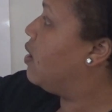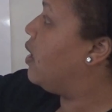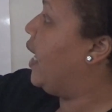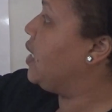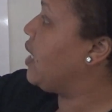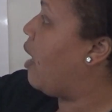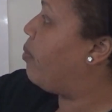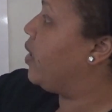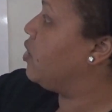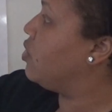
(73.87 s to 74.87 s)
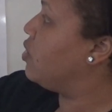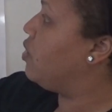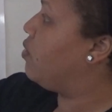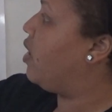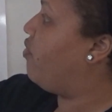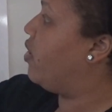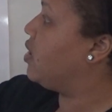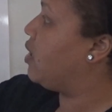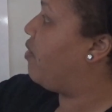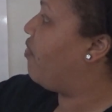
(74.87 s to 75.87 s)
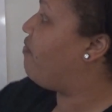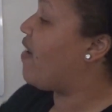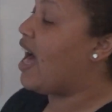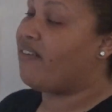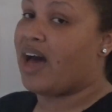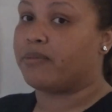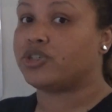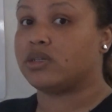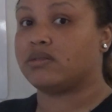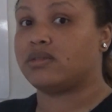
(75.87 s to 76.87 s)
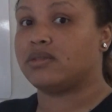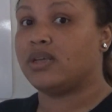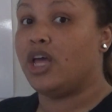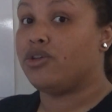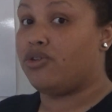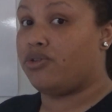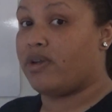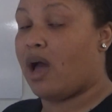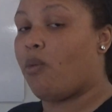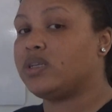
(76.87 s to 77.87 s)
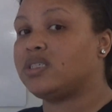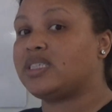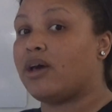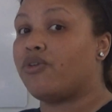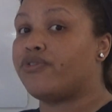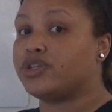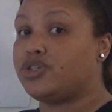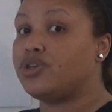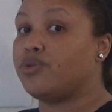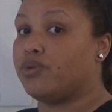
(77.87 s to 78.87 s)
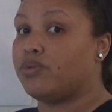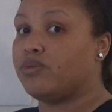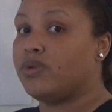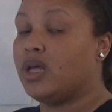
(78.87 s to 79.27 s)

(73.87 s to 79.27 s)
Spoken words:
In topics, you give yourself 5 options. You do not want to settle for 2.